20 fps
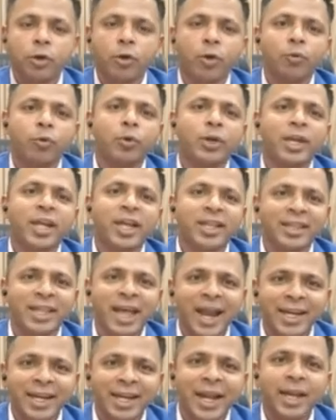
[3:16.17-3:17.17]
You have to
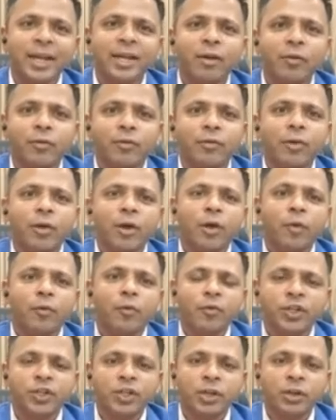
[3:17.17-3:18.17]
take that kind of
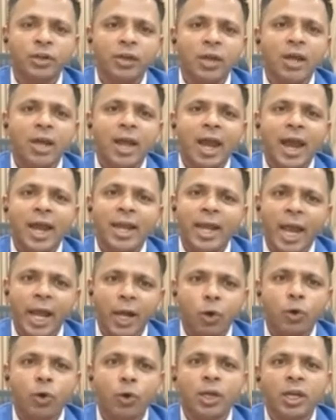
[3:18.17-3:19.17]
vision and
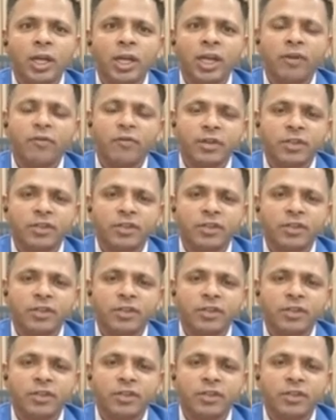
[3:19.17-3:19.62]
accordingly